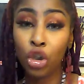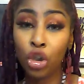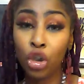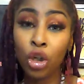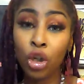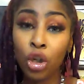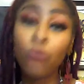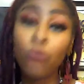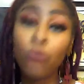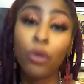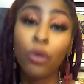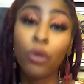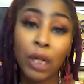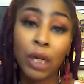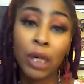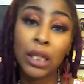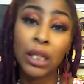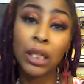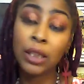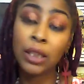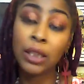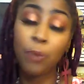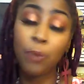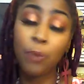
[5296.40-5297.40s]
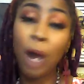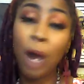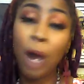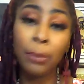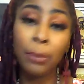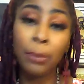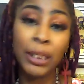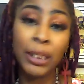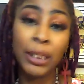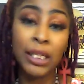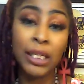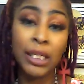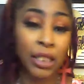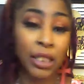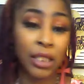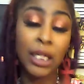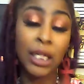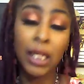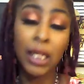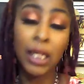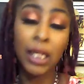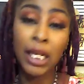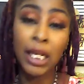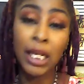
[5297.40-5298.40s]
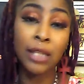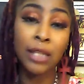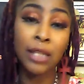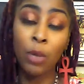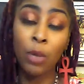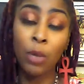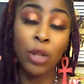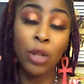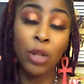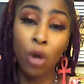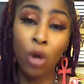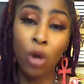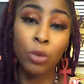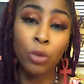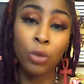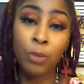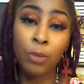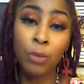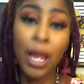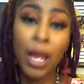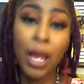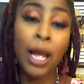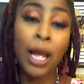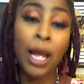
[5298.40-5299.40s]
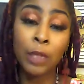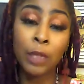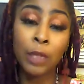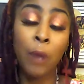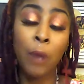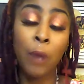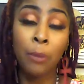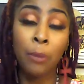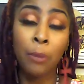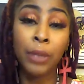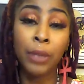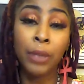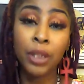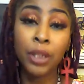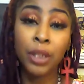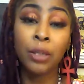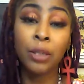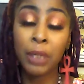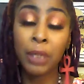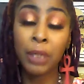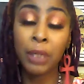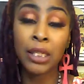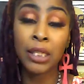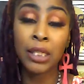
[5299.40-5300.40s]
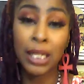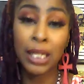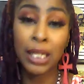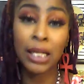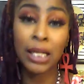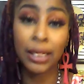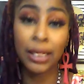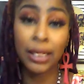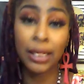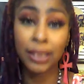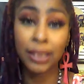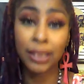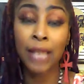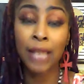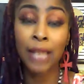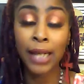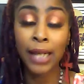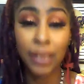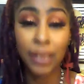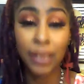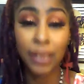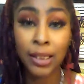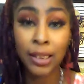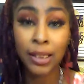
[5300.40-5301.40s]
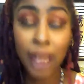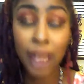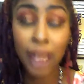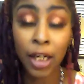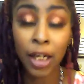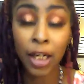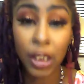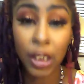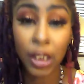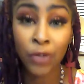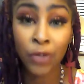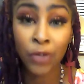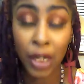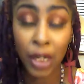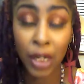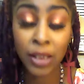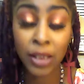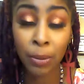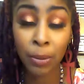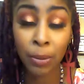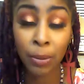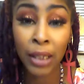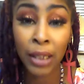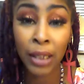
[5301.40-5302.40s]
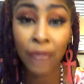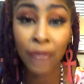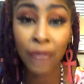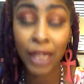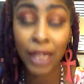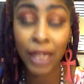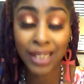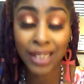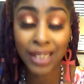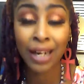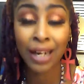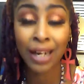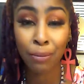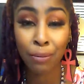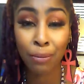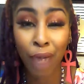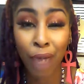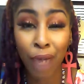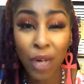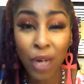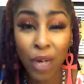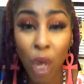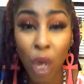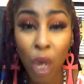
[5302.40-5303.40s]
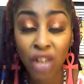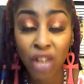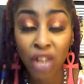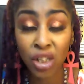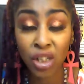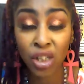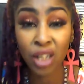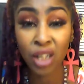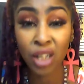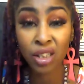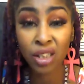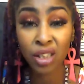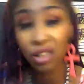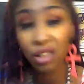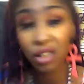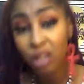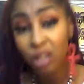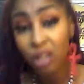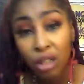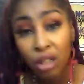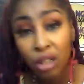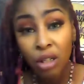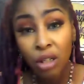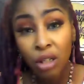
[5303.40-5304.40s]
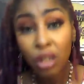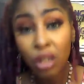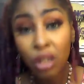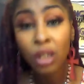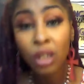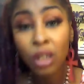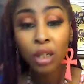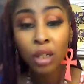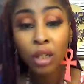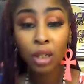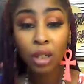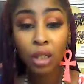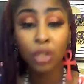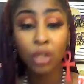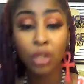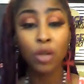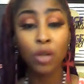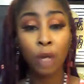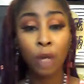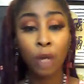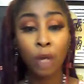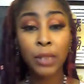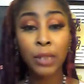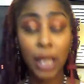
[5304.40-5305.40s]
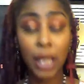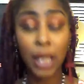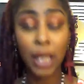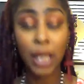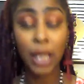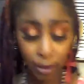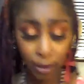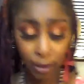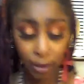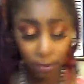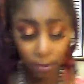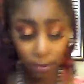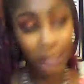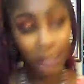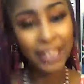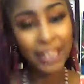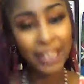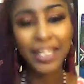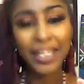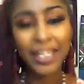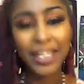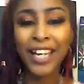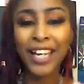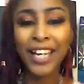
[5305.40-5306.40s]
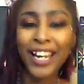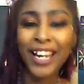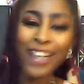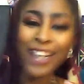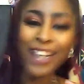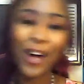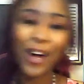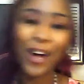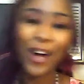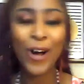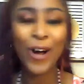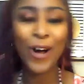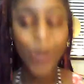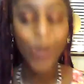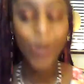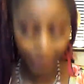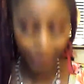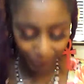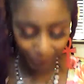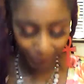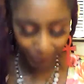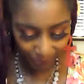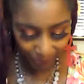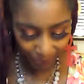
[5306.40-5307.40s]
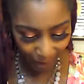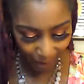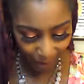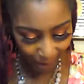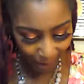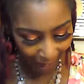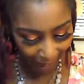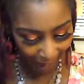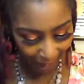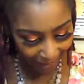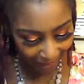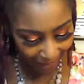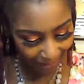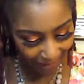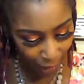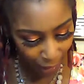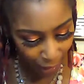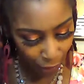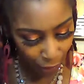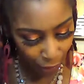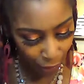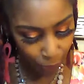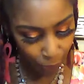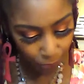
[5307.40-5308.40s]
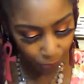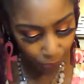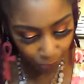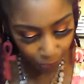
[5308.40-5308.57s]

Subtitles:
good for us probably isn't, and the things that we thought was bad is probably good because that's how society set it up for us to believe it. That's how they brainwashed us. You know what I'm saying? My niece in here, y'all. Okay, so